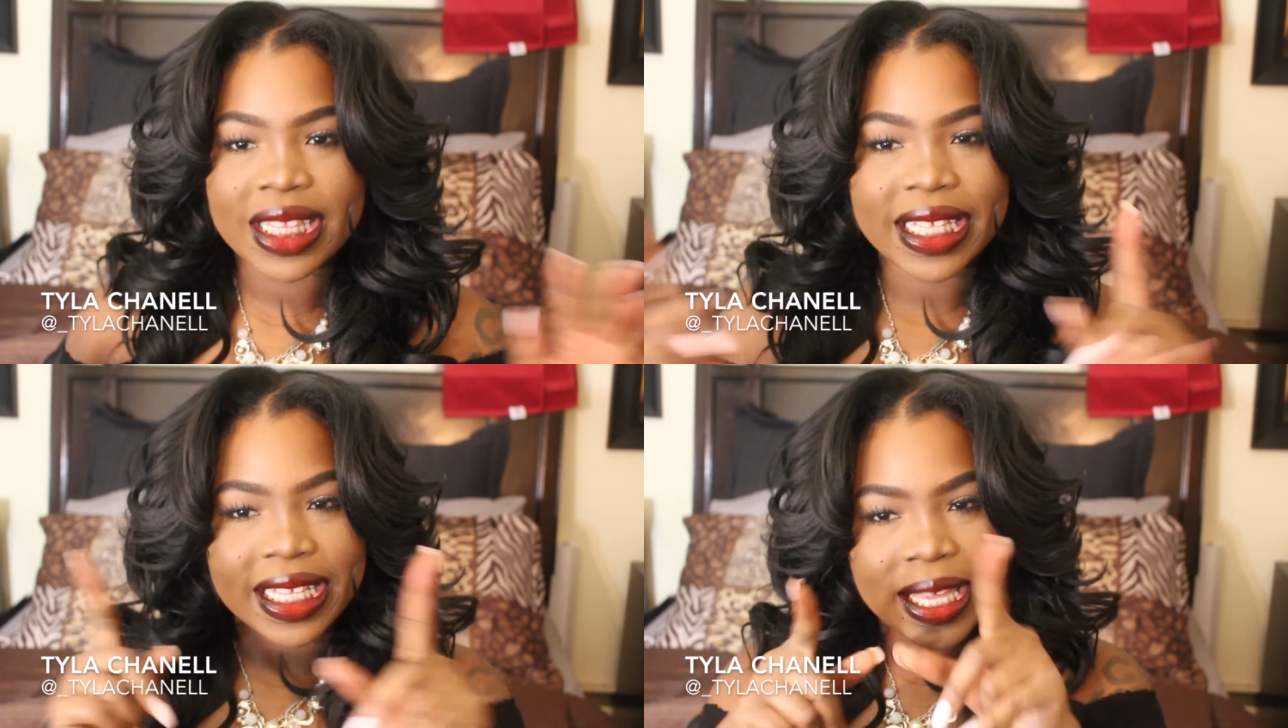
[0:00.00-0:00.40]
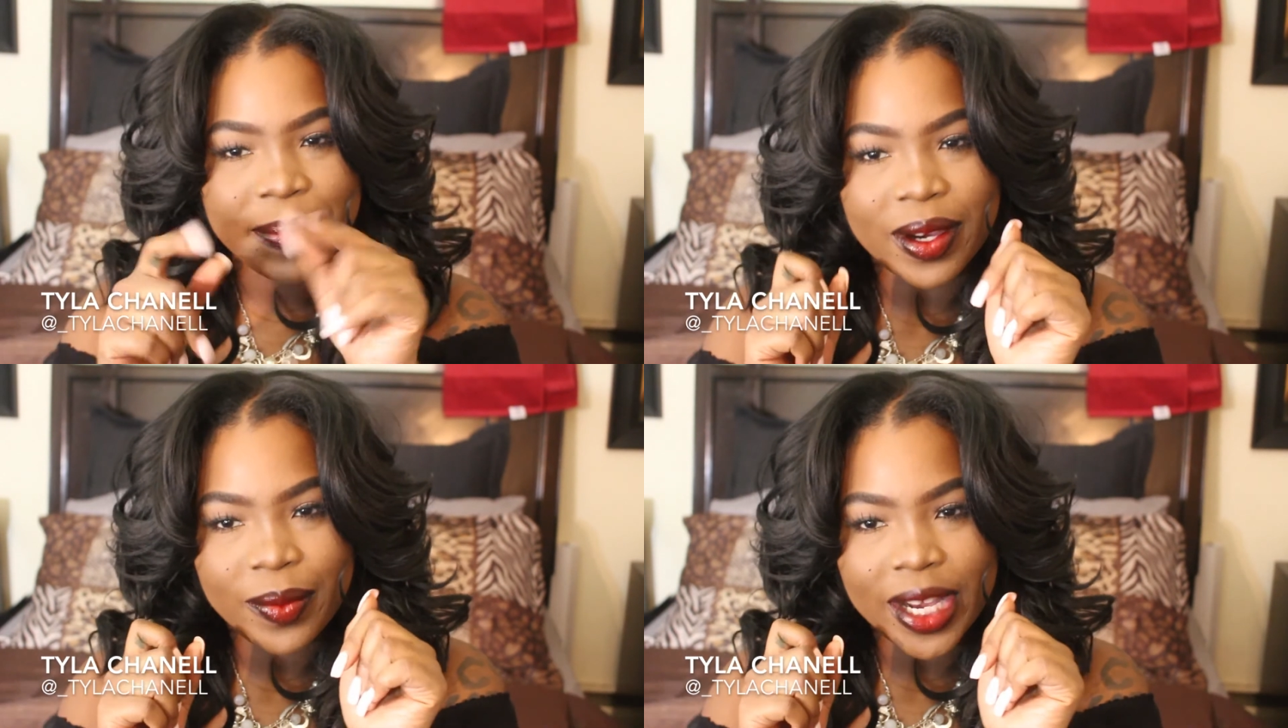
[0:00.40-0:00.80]
And
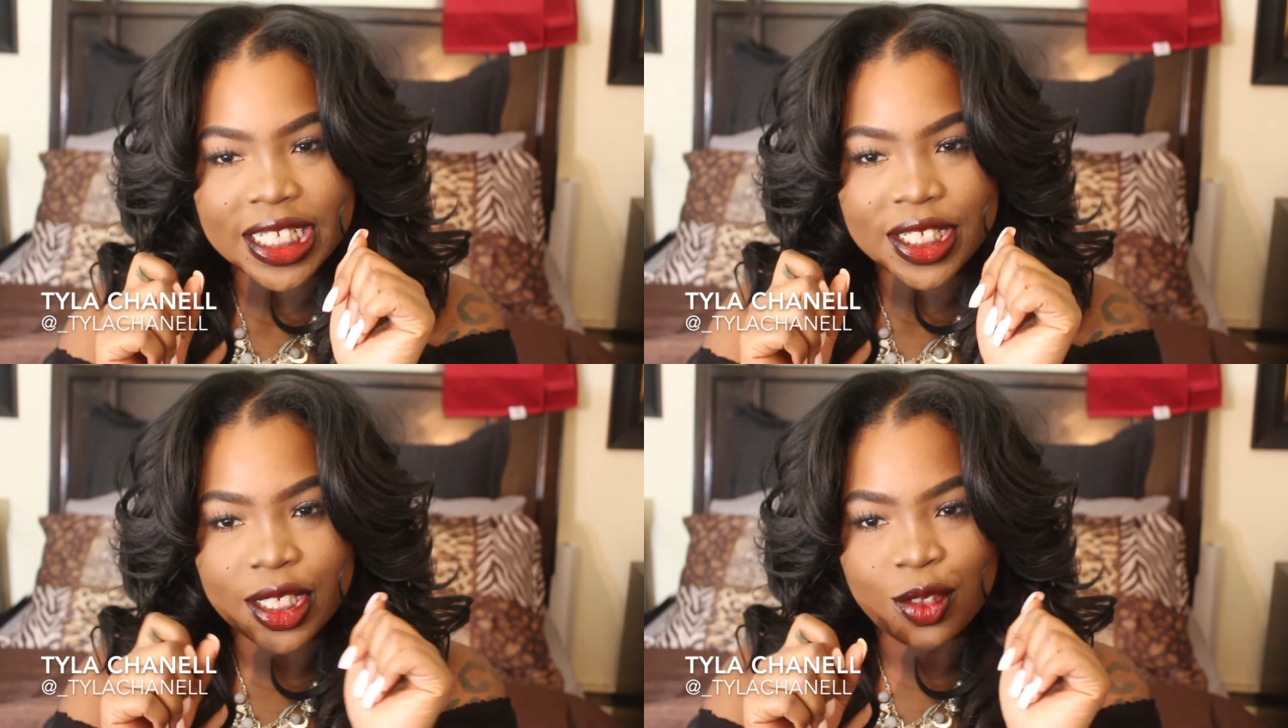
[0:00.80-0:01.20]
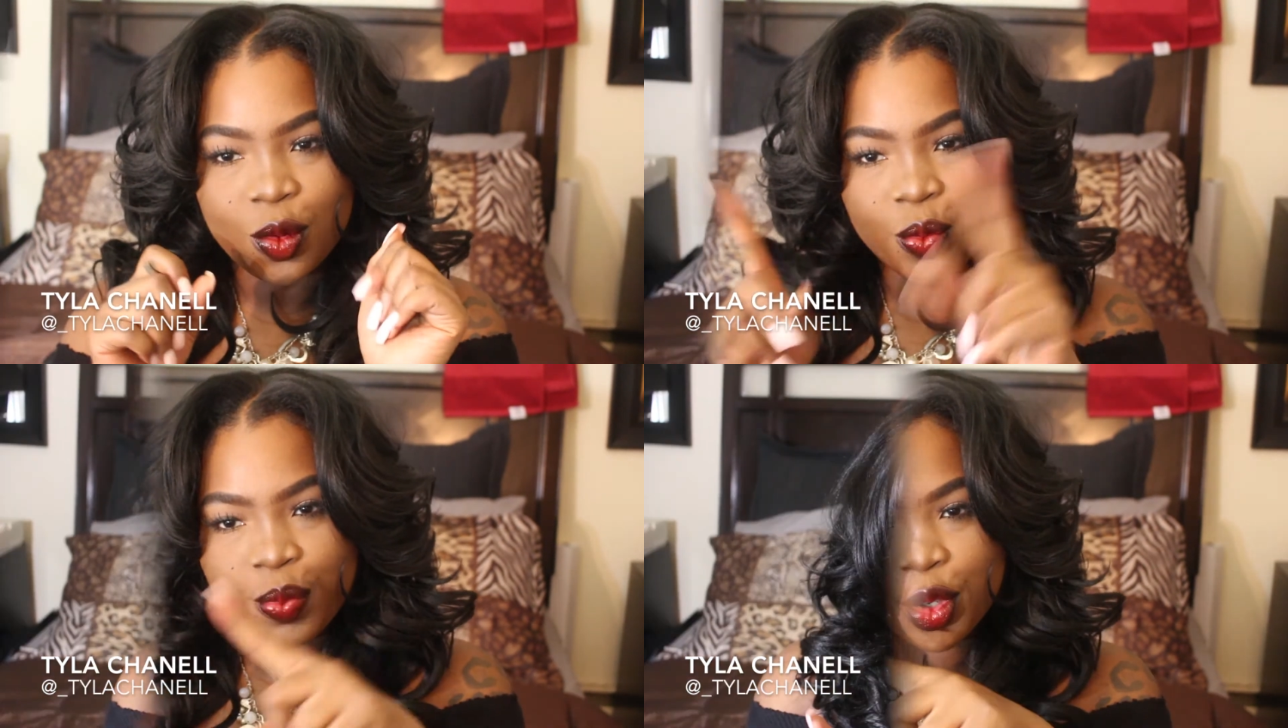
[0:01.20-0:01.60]
keep on watching.
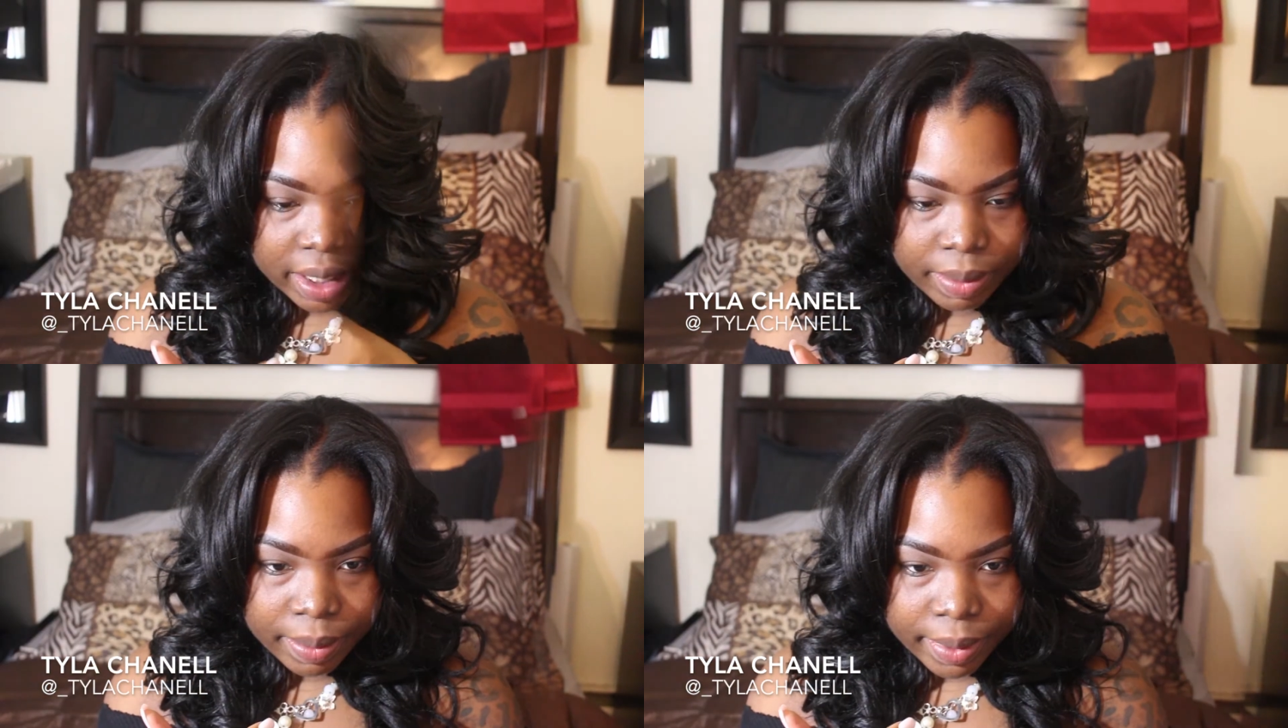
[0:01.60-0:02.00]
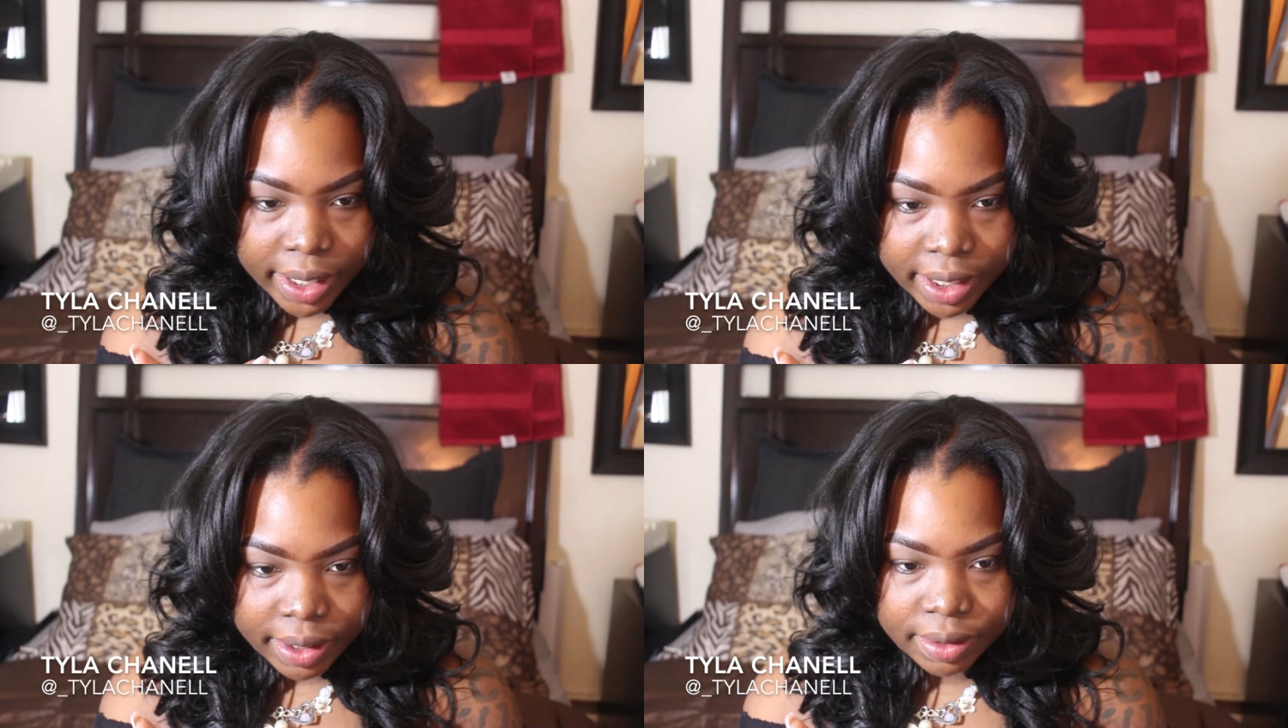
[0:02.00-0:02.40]
I already did my
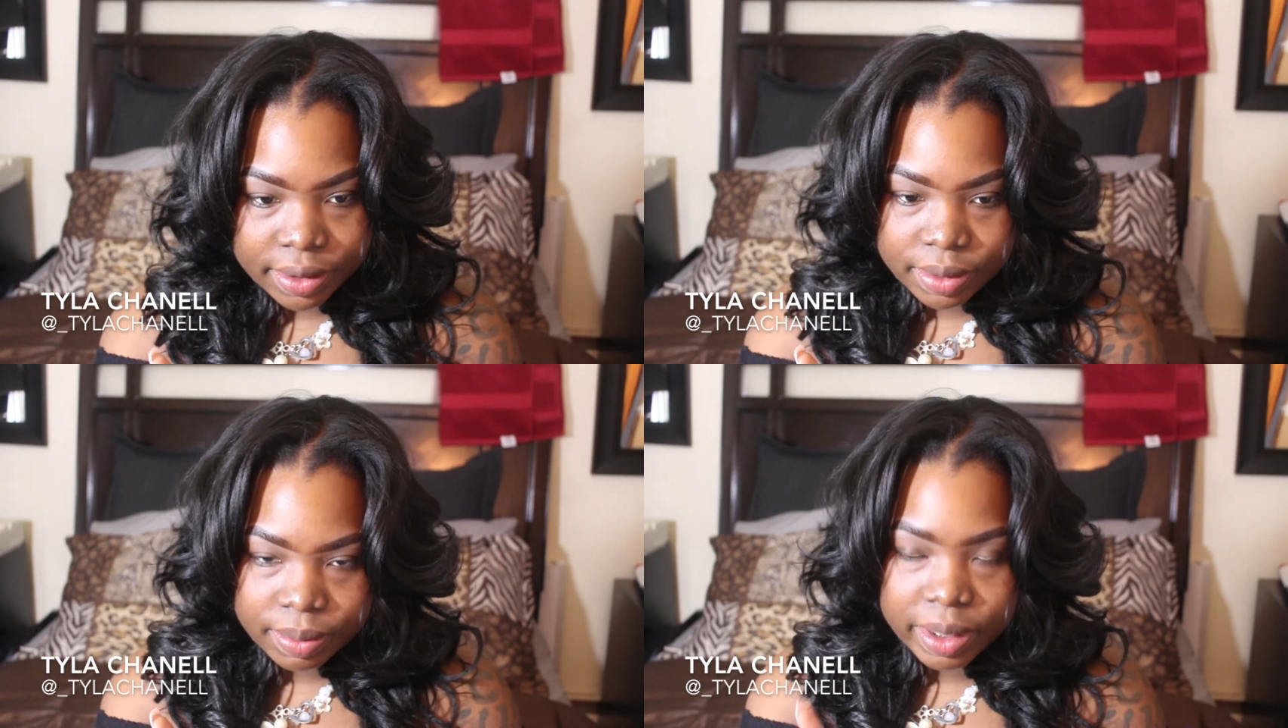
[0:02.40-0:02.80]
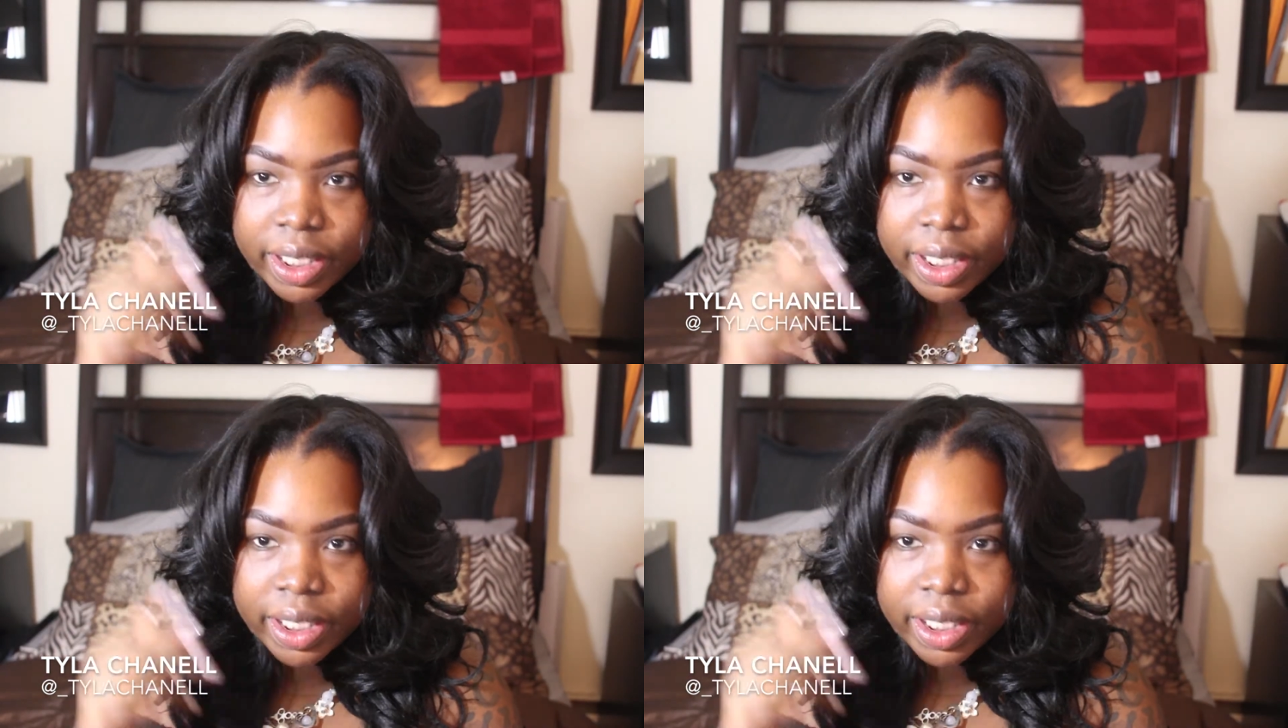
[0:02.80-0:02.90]
brows.